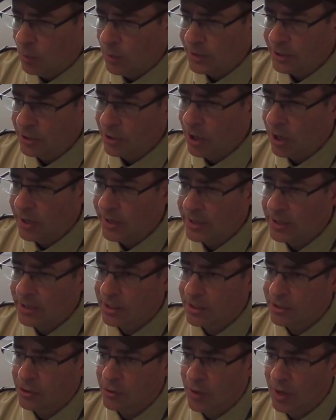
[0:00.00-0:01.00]
when you're
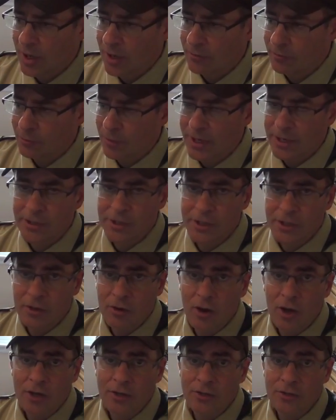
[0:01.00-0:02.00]
hiking and you have rain
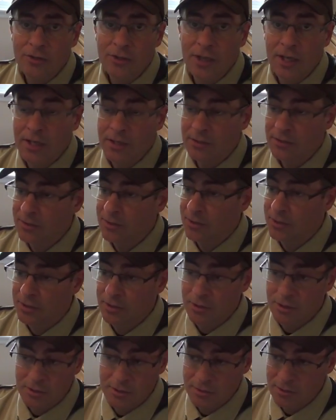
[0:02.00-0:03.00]
gear on, you tend
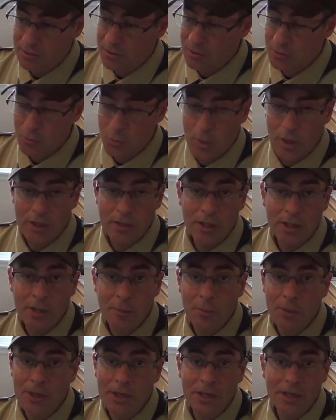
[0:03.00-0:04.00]
to sweat like
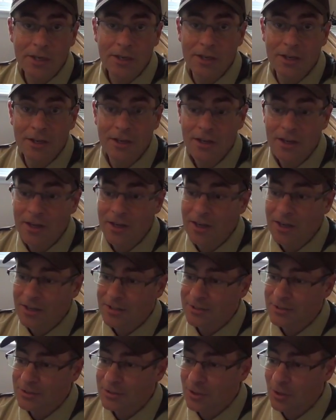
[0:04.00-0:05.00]
a pig.
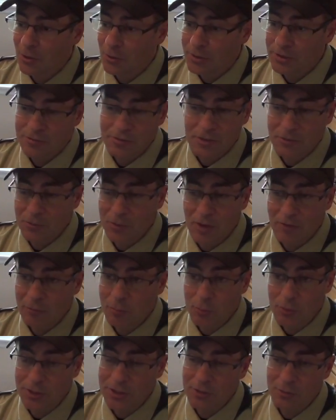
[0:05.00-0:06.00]
So even if you
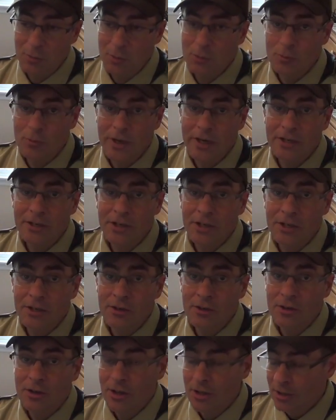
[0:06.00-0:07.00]
have breathable rain gear,